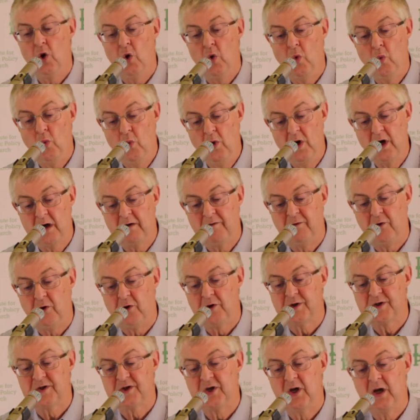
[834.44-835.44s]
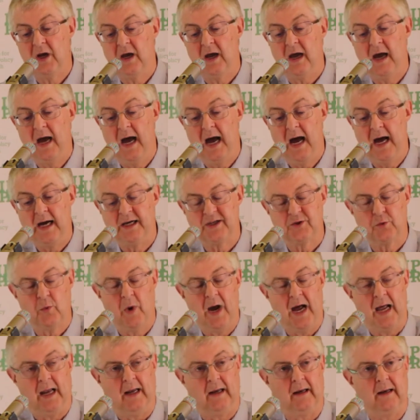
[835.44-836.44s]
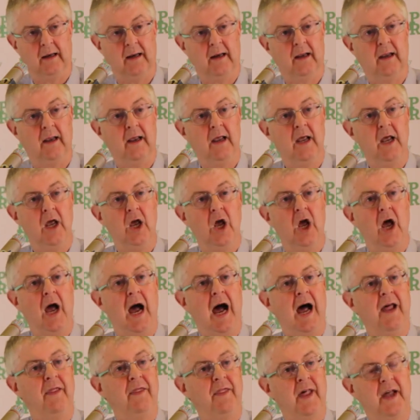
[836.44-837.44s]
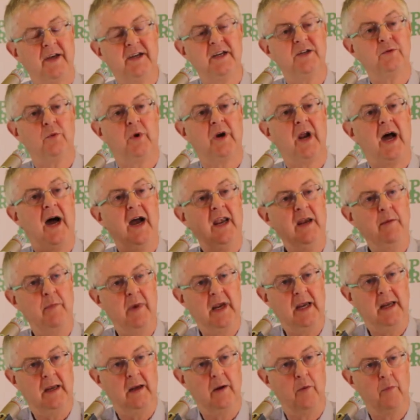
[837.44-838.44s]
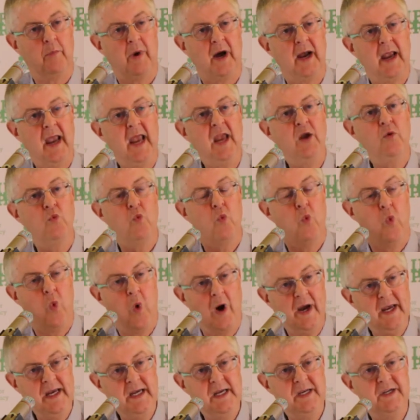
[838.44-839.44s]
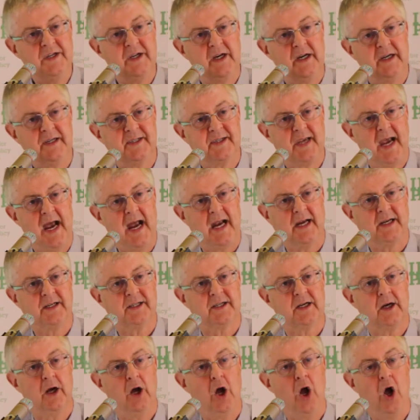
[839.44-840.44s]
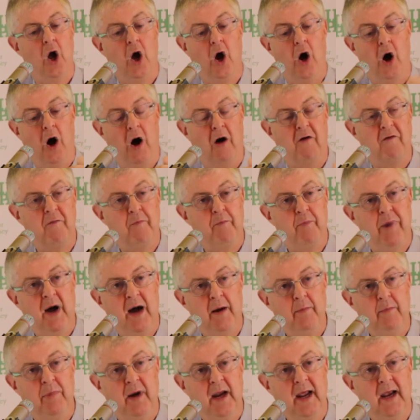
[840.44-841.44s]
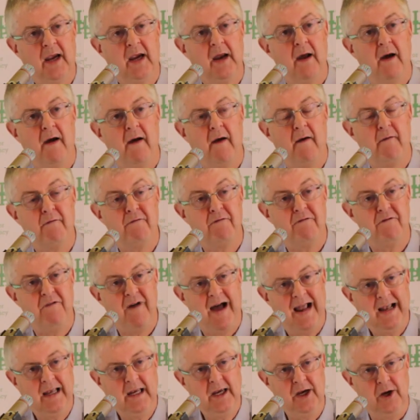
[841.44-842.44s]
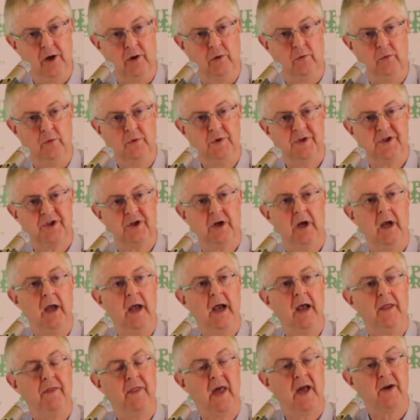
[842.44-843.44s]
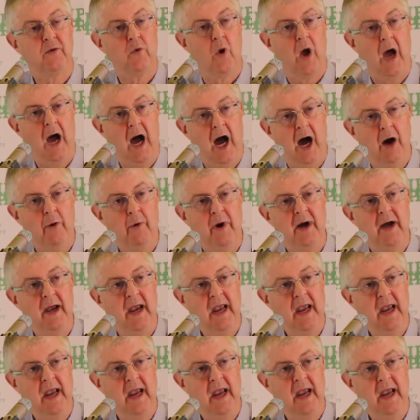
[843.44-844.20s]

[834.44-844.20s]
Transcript: workforce as well. And that is what I mean by a wider set of public values that our